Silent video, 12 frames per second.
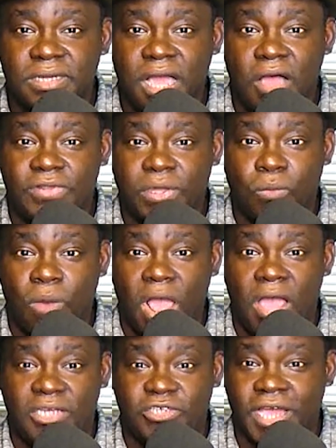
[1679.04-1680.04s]

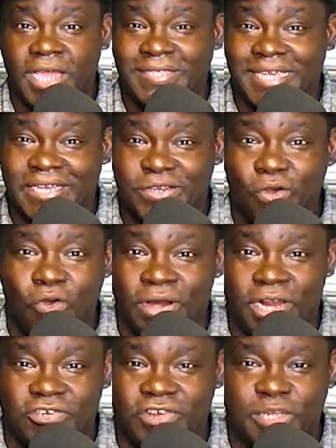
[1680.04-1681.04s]
I tried to ignore
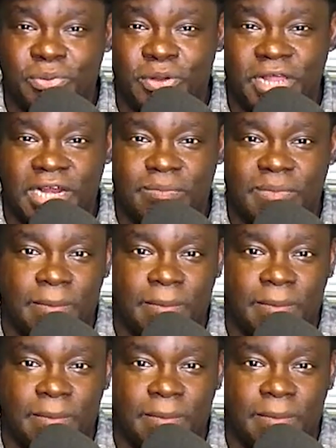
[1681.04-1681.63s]
it. I tried to put it out of my